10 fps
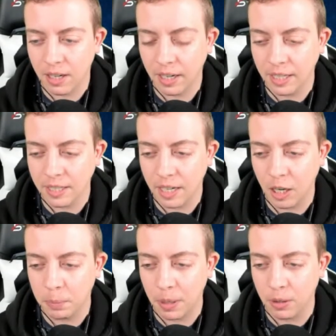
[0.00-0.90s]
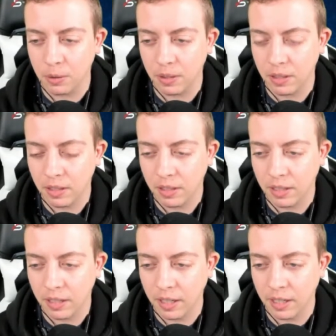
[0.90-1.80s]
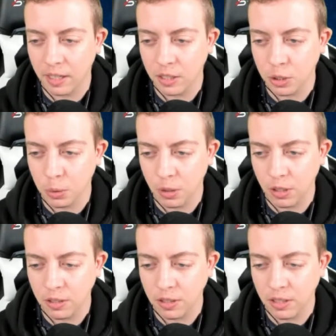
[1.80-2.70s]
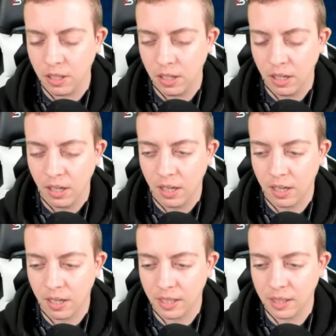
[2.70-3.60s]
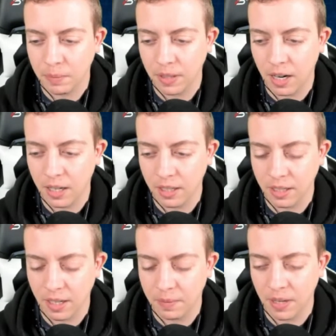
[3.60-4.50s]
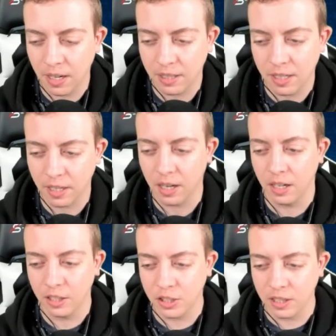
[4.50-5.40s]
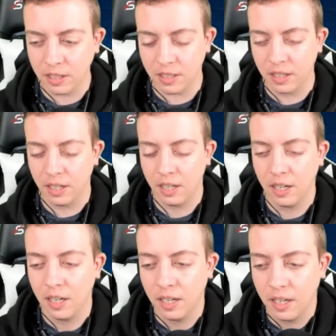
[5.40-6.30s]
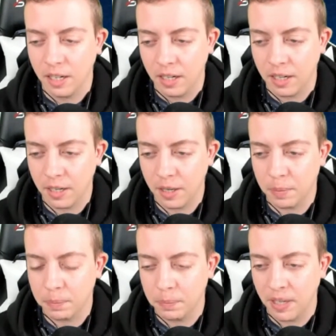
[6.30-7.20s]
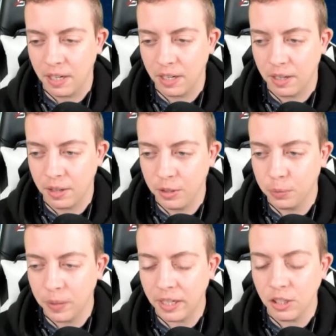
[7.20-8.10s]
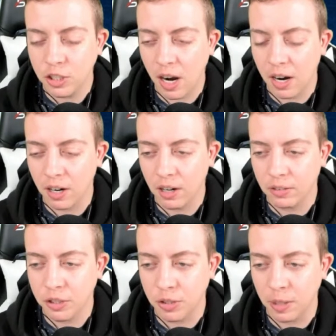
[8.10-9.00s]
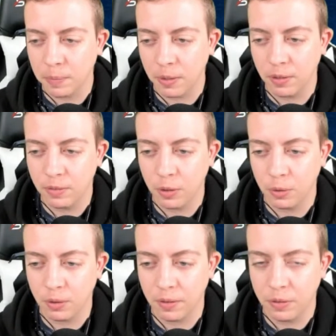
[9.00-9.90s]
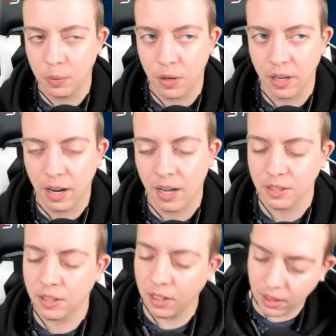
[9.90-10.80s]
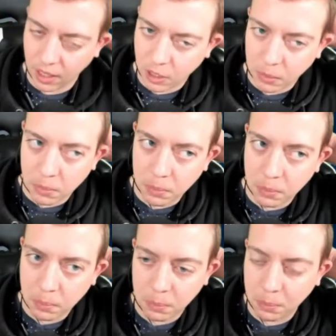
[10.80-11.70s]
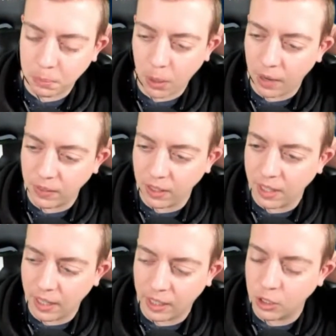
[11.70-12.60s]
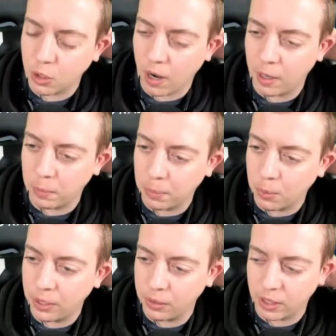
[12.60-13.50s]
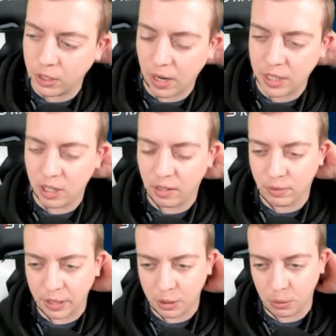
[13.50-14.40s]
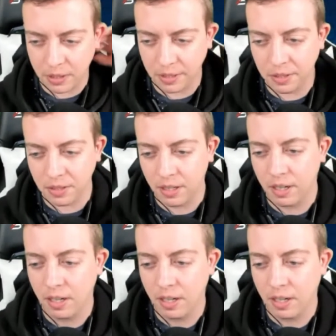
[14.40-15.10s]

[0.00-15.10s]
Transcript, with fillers: I can say about eating disorders uh cuz I'm not a I'm not a psychologist. Um you we can chat off stream though if you if you want to ask privately, I can try to point you in the direction of resources.